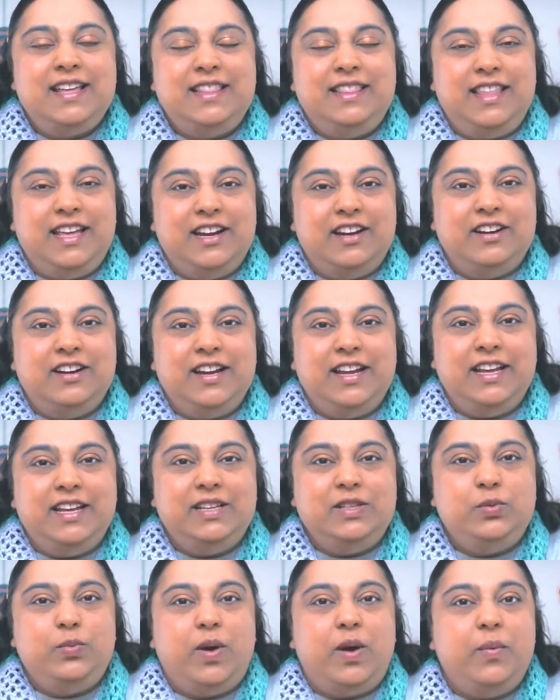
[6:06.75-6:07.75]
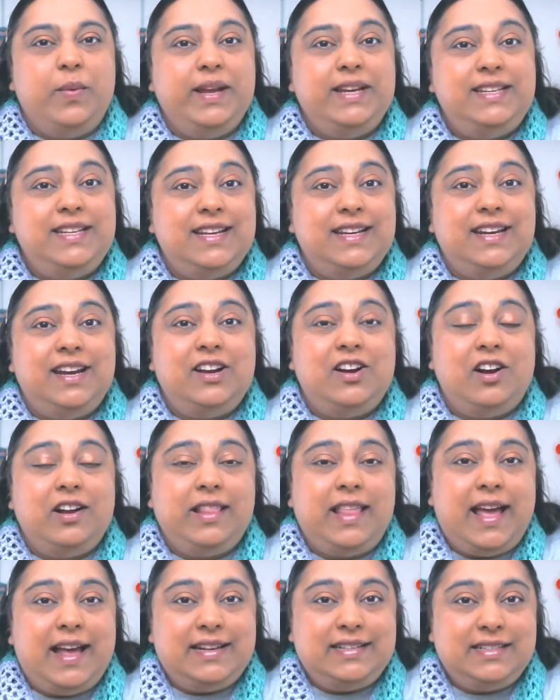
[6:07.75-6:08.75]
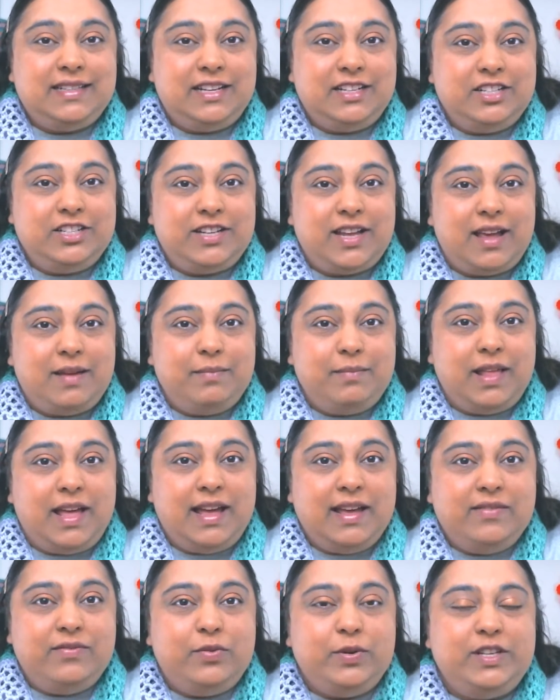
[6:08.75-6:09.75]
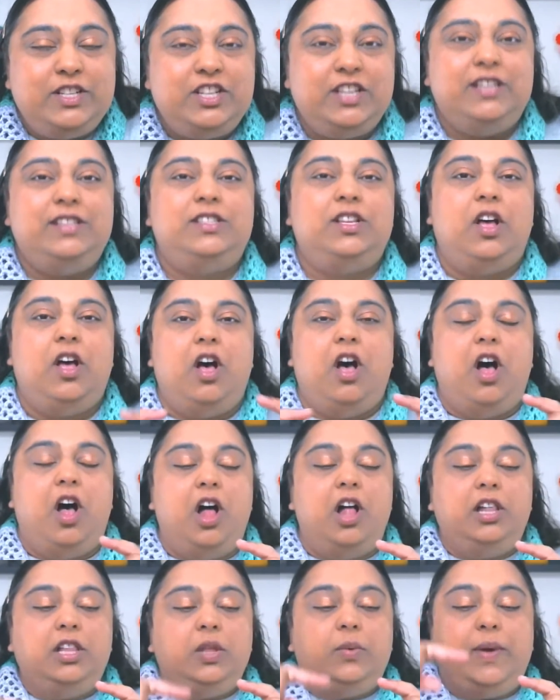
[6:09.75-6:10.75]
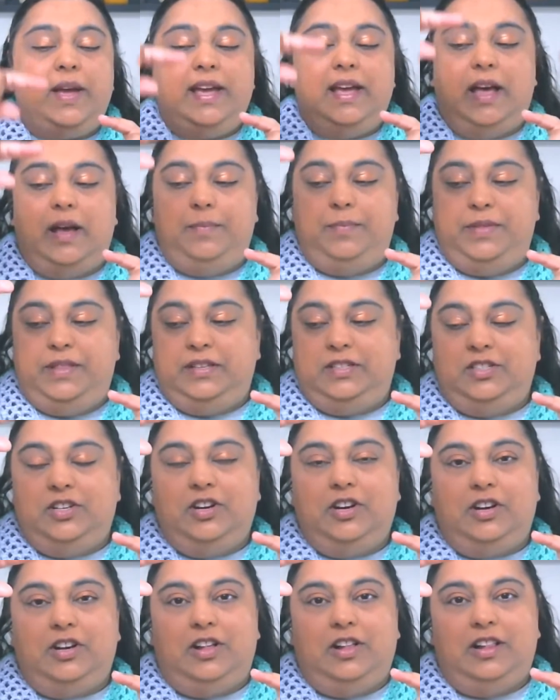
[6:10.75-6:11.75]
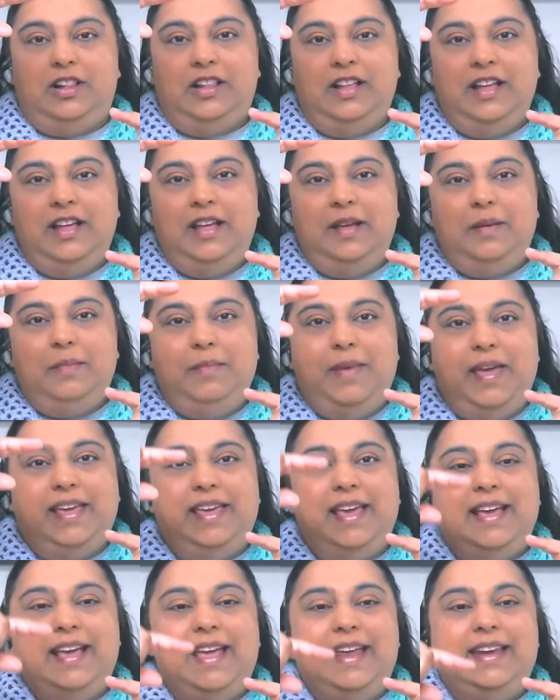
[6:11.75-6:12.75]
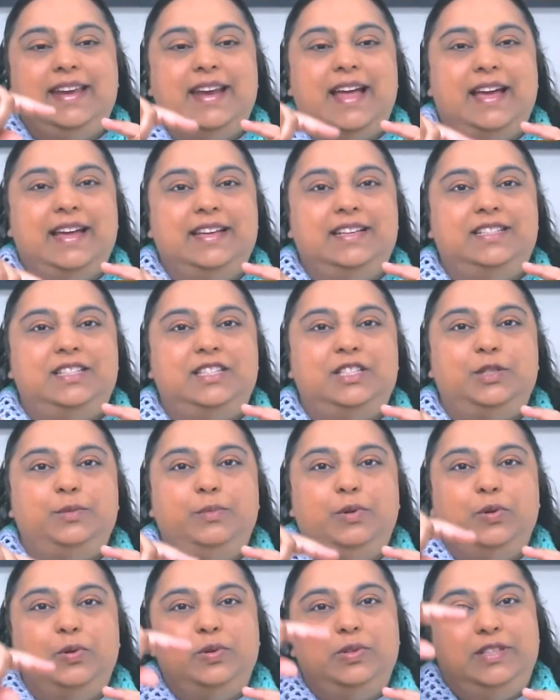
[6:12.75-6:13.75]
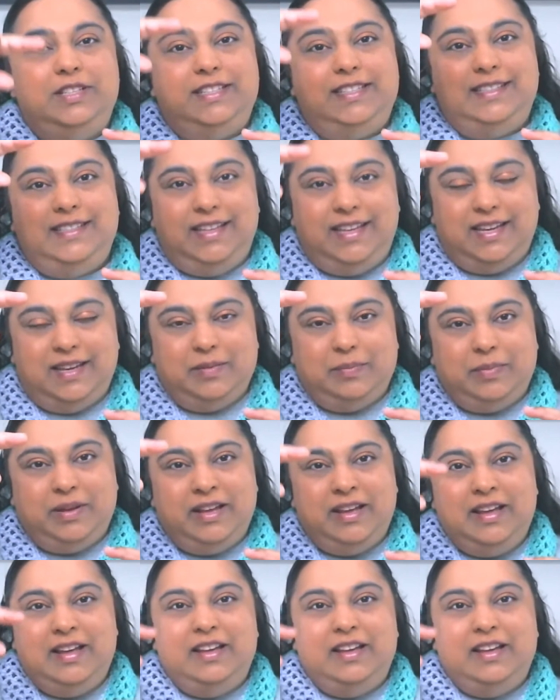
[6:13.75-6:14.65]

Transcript: There is what we did in our last Lunchtime Live, which is all the way up the circle, making a nice smooth seam.